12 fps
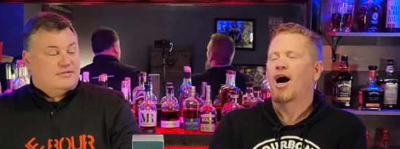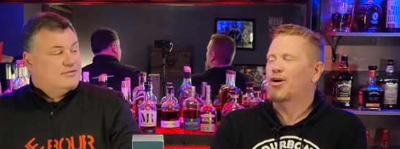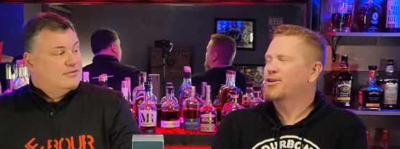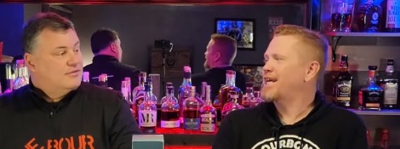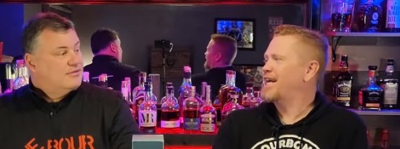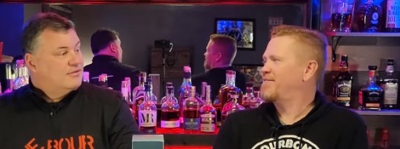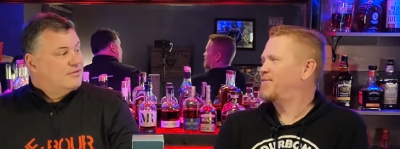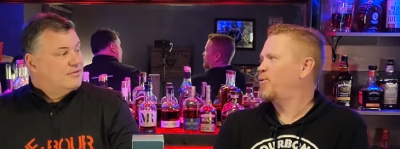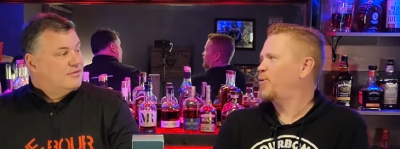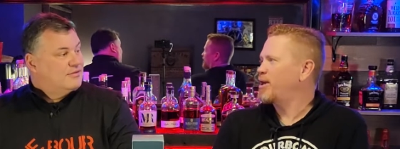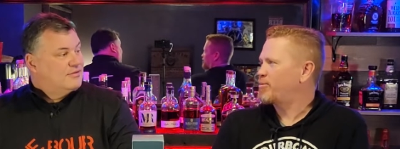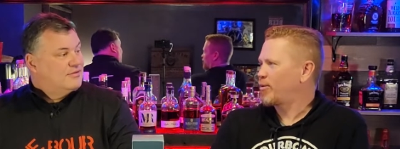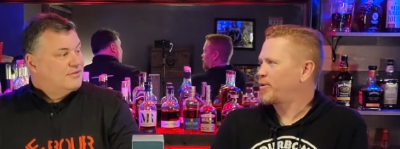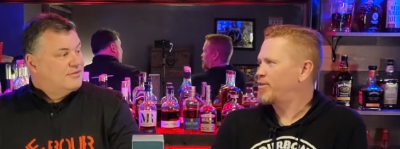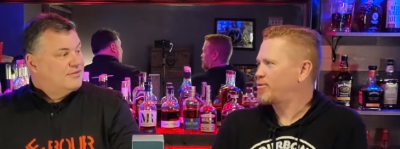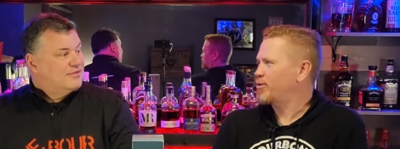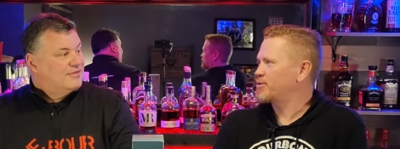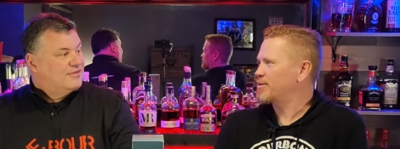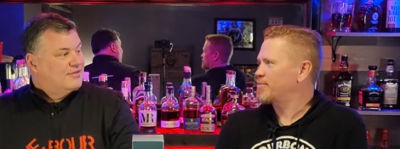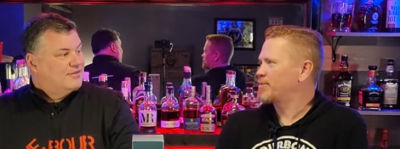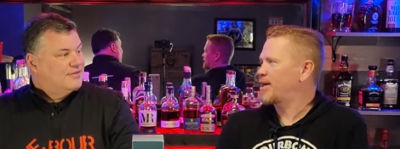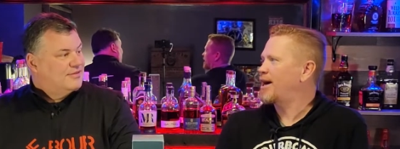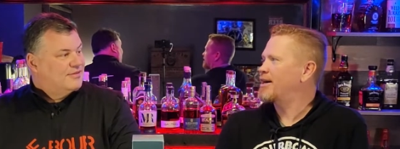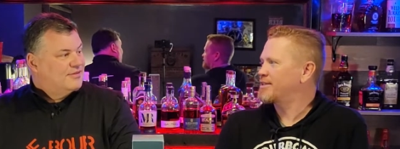Speaker 1: our day of the week where we throw some
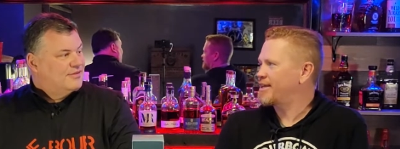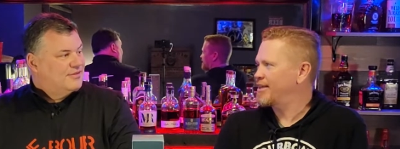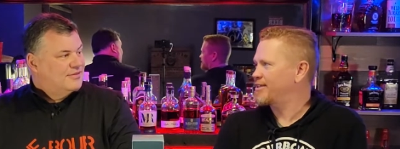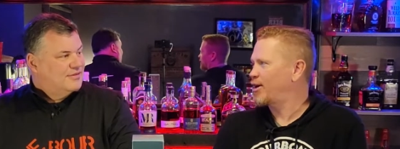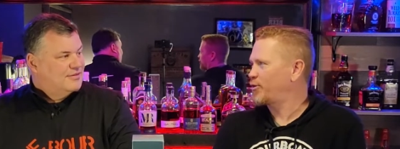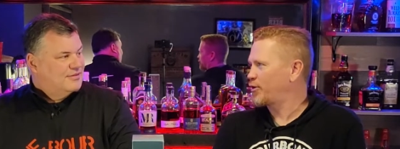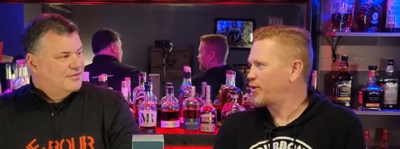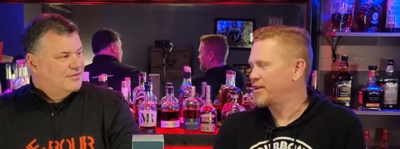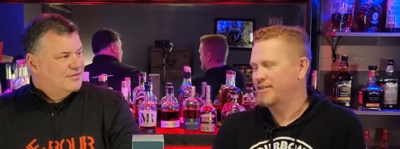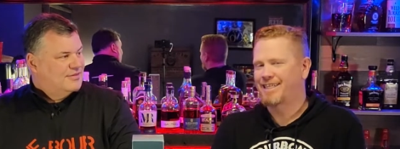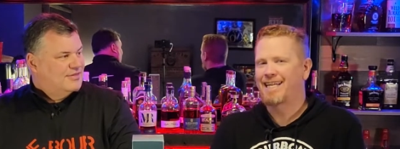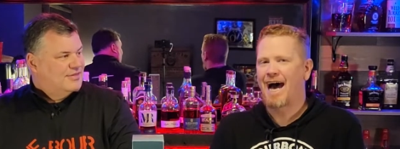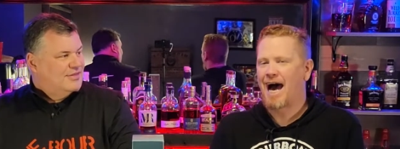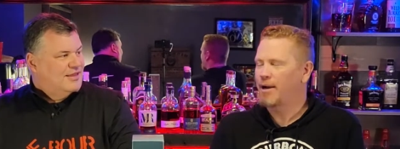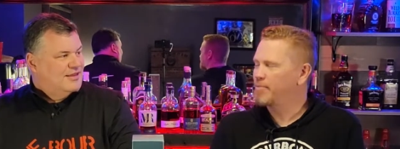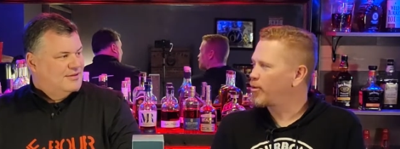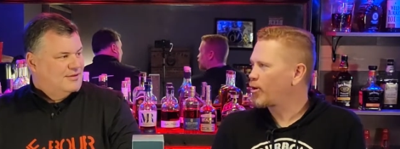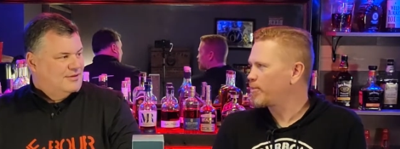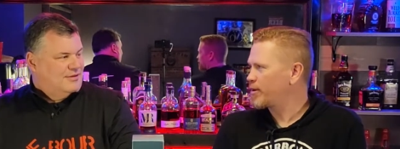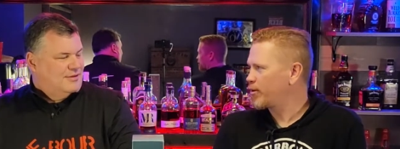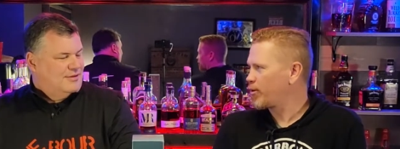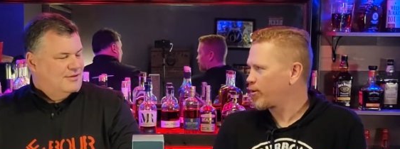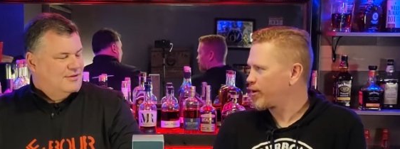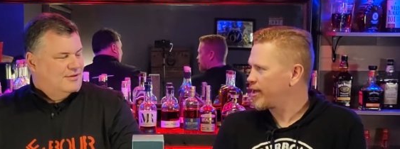content out there that is not bourbon
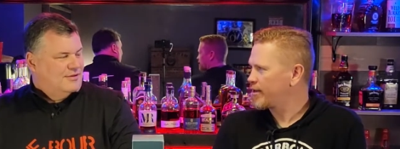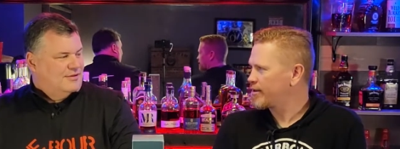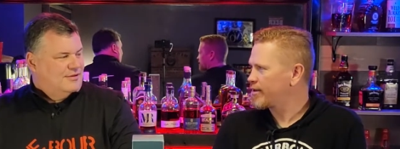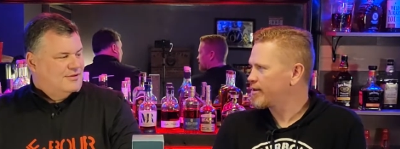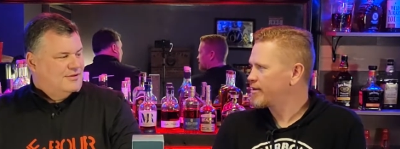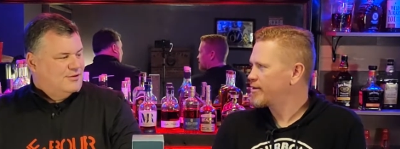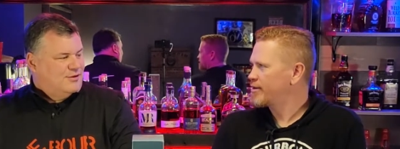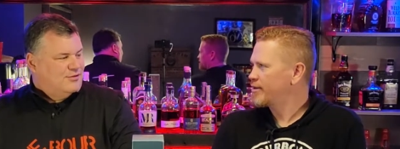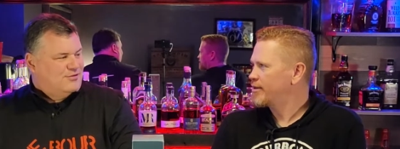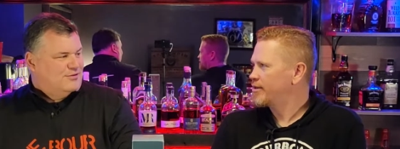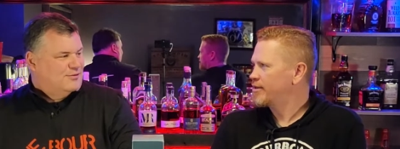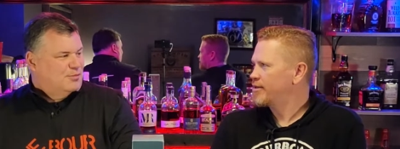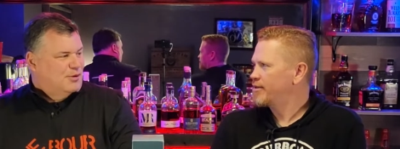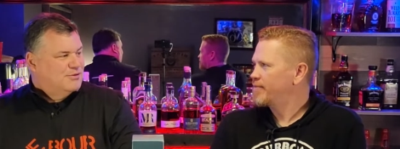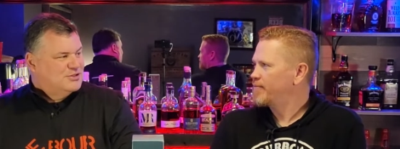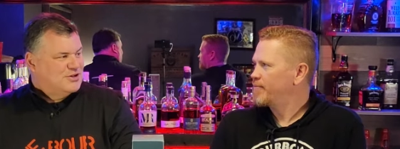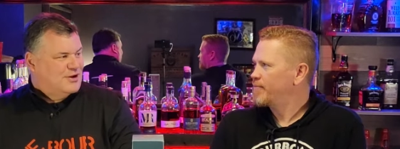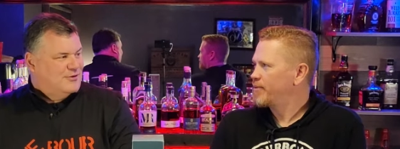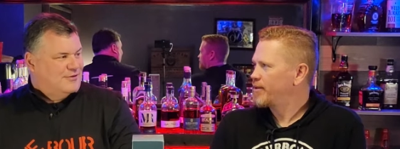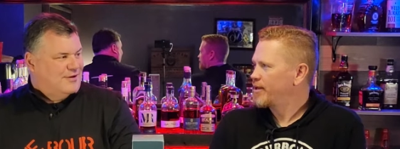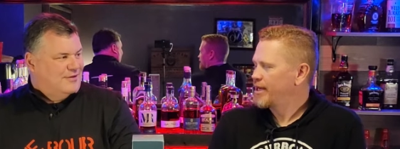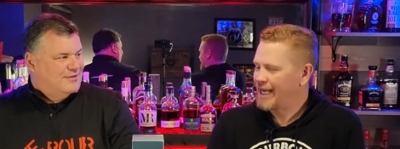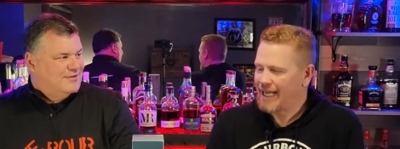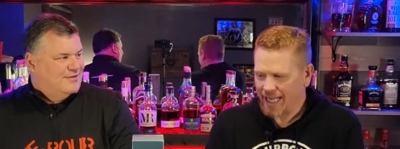oriented.
Speaker 2: You know, this is a bourbon channel,
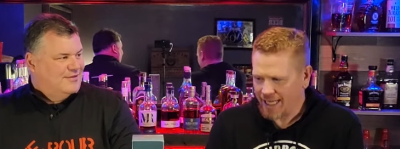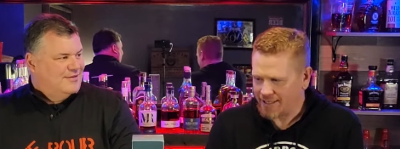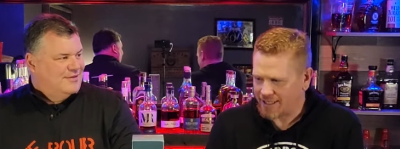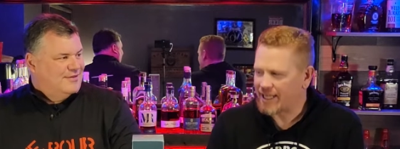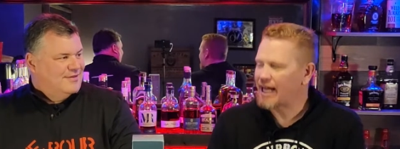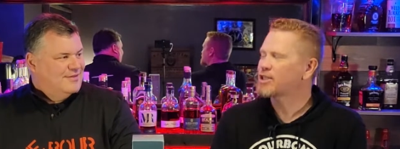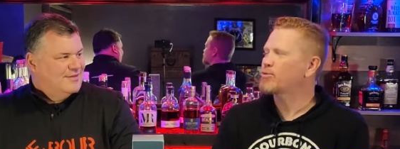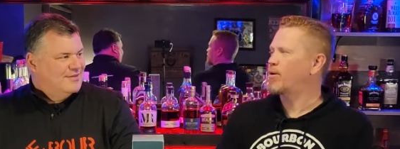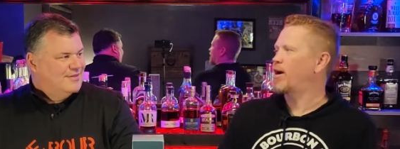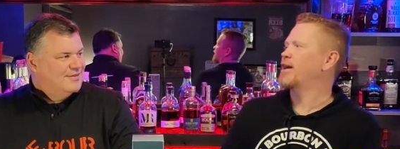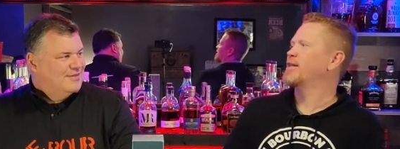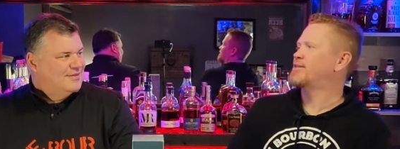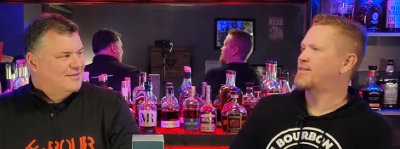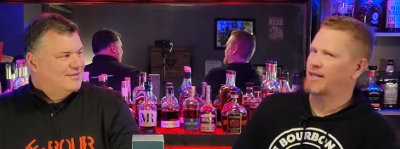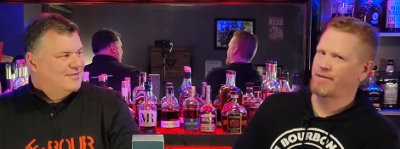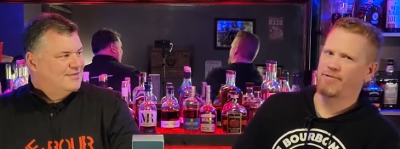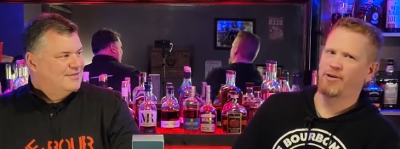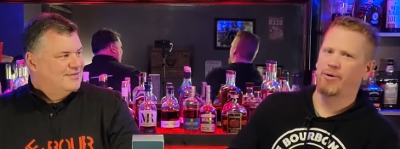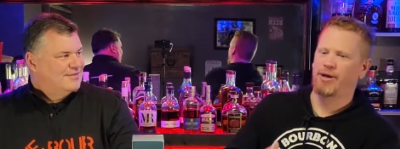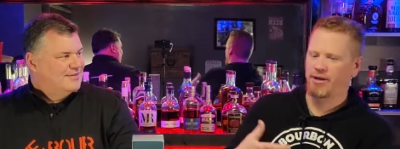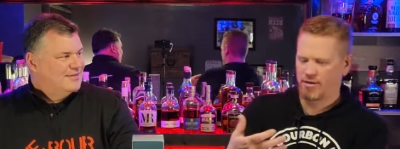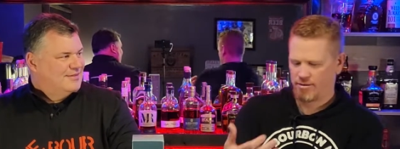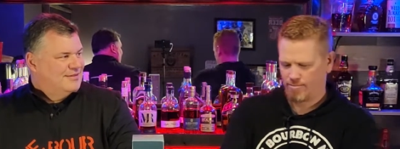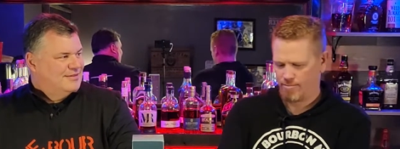right?
Speaker 1: It is, and that's why instead of
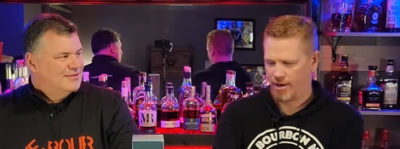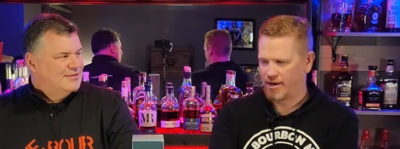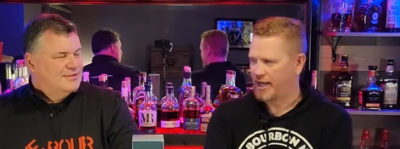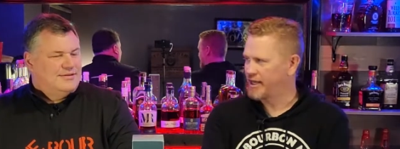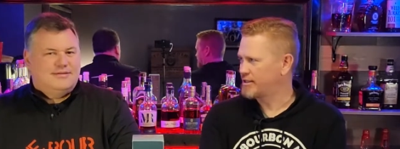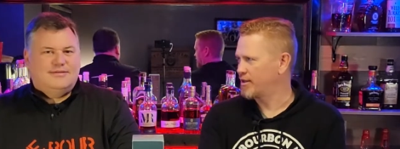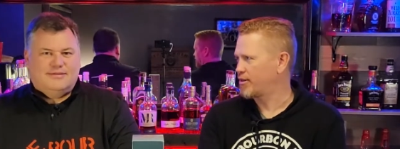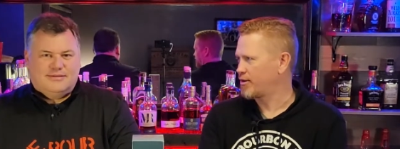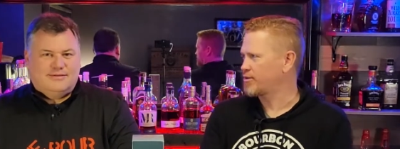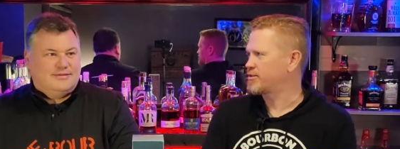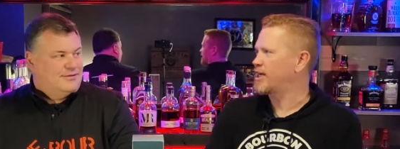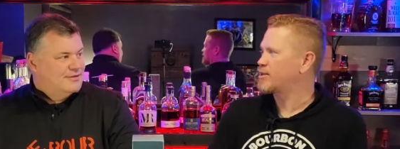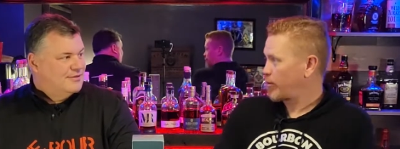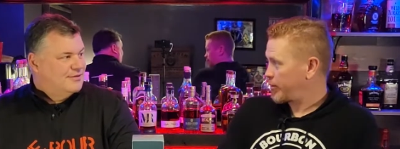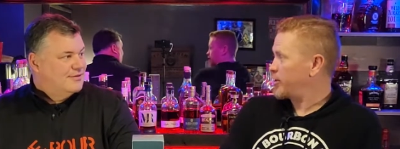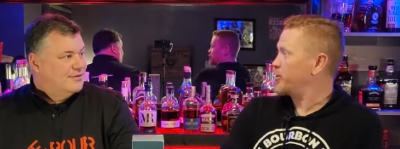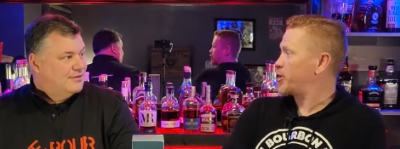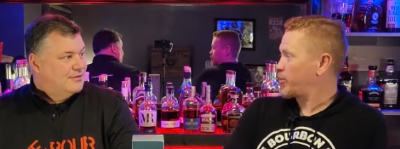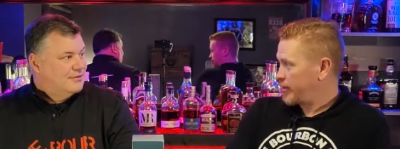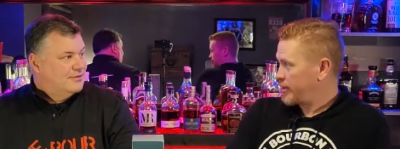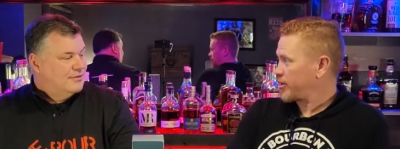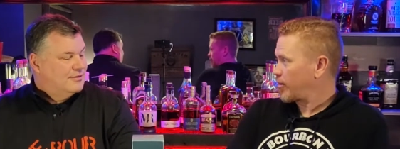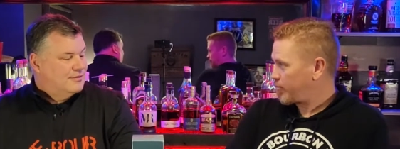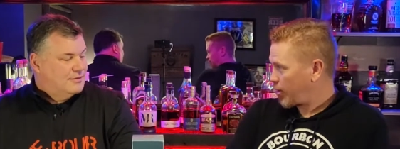doing Mondays and Thursdays when we usually
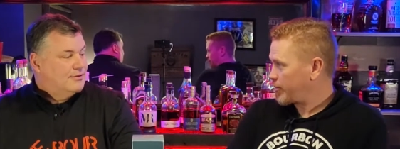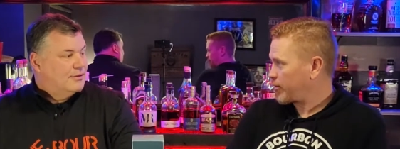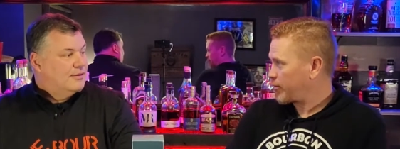release our bourbon